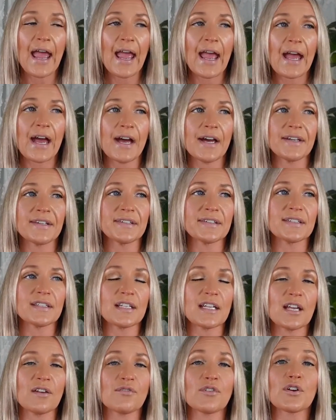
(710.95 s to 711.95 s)
And
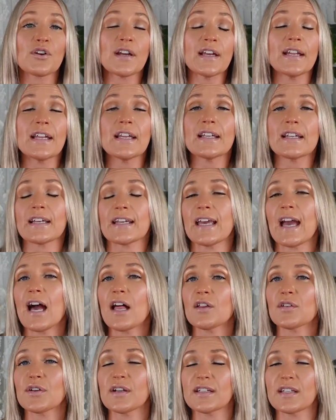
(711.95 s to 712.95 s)
if you're eating in a
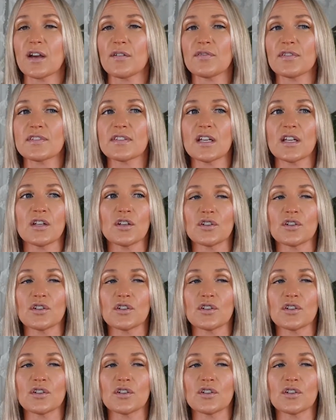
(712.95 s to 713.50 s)
calorie deficit,